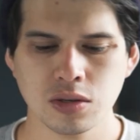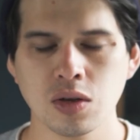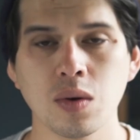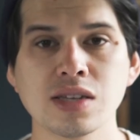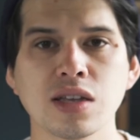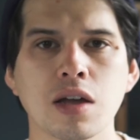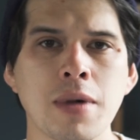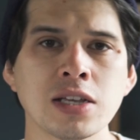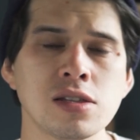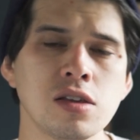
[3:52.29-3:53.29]
So guys, the
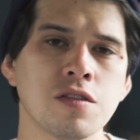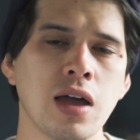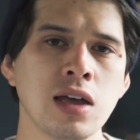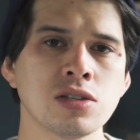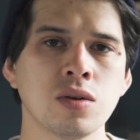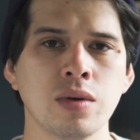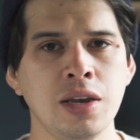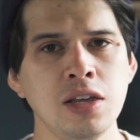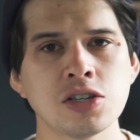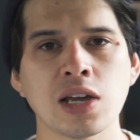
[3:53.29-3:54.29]
capacity of ISO
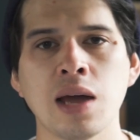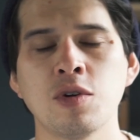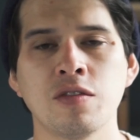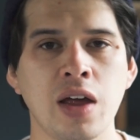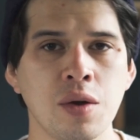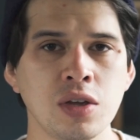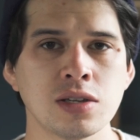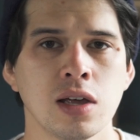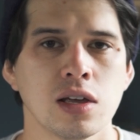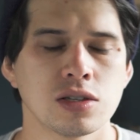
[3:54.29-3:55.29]
in each camera
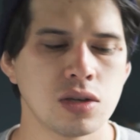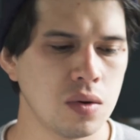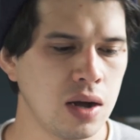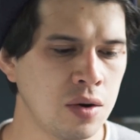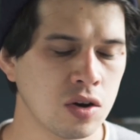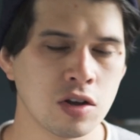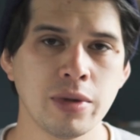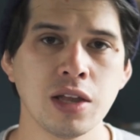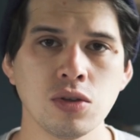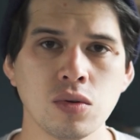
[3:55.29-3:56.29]
varies. So I
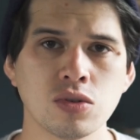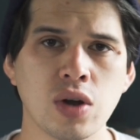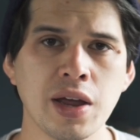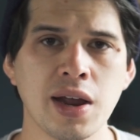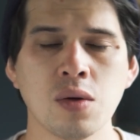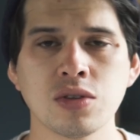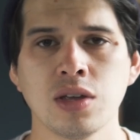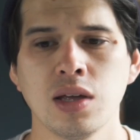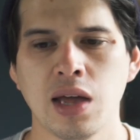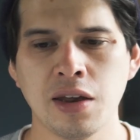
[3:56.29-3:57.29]
recommend you try out
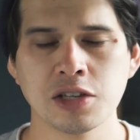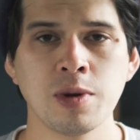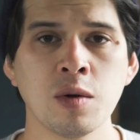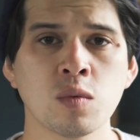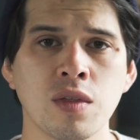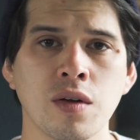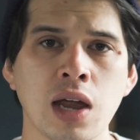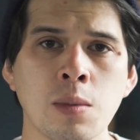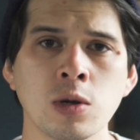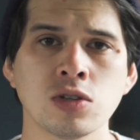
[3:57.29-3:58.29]
and experiment with your
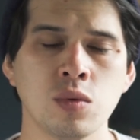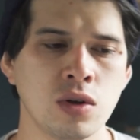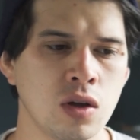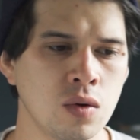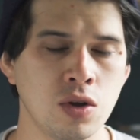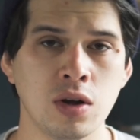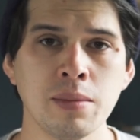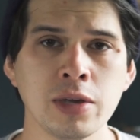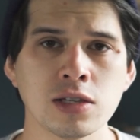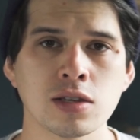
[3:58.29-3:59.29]
camera so you know your
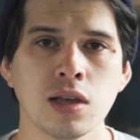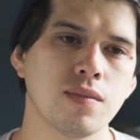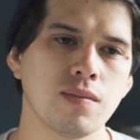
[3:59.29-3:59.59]
limits.